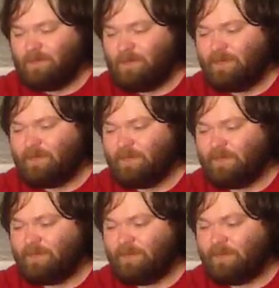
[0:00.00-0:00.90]

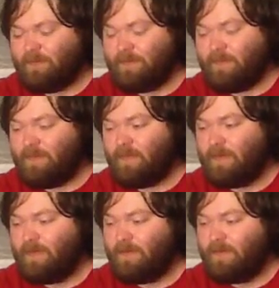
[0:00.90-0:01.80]

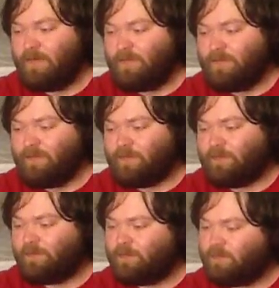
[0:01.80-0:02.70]

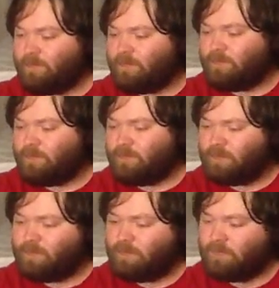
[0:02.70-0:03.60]

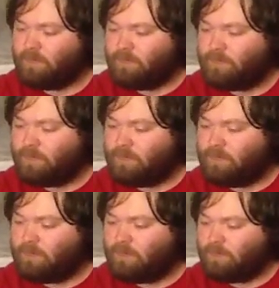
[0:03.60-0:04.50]

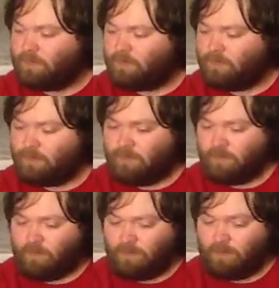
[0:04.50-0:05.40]

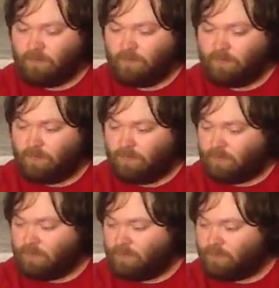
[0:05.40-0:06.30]

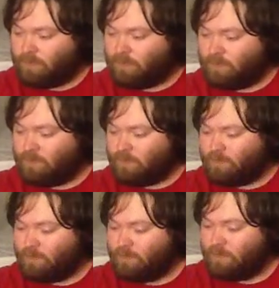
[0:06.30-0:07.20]

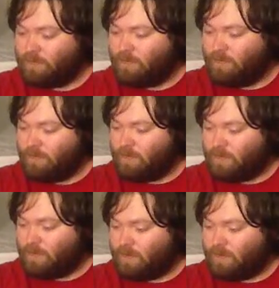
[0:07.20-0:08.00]
No words are spoken by the person on screen.